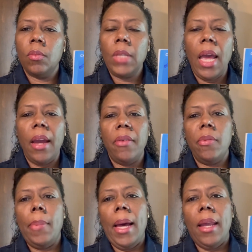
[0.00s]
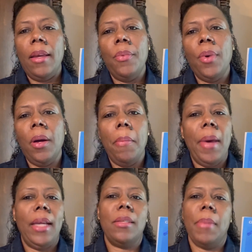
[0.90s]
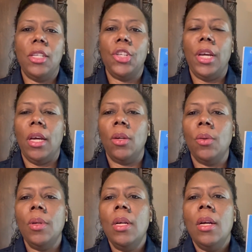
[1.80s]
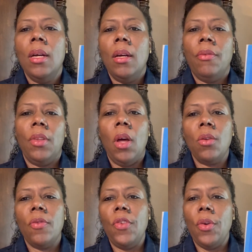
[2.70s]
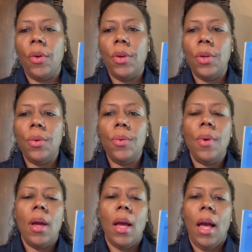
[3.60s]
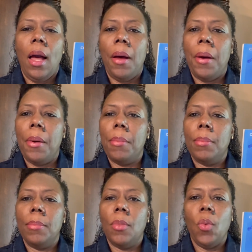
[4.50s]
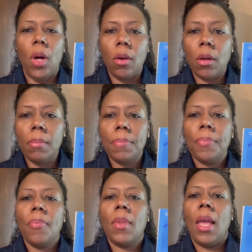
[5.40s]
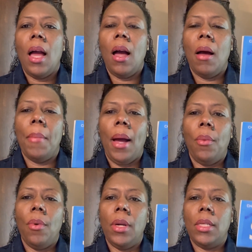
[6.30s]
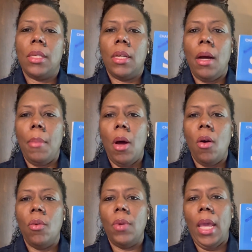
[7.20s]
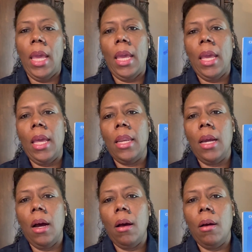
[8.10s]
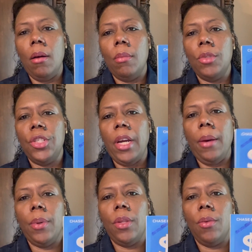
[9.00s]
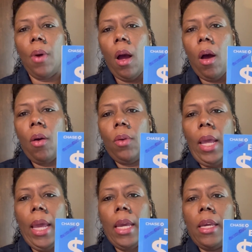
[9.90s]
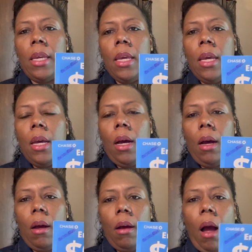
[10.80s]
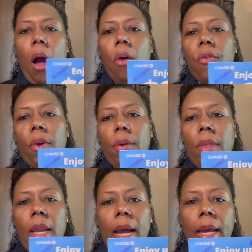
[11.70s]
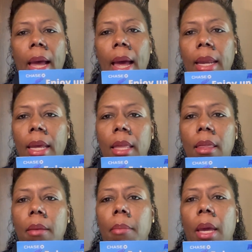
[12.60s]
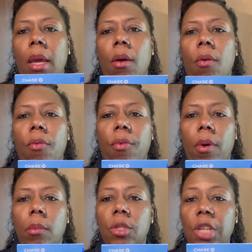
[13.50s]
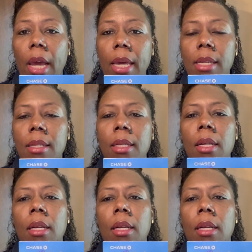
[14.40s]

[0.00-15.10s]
hi everybody welcome back to my channel for those of you who are new um, welcome um, i wanted to come on and um, share with you all a uh, offer that i got in the mail from chase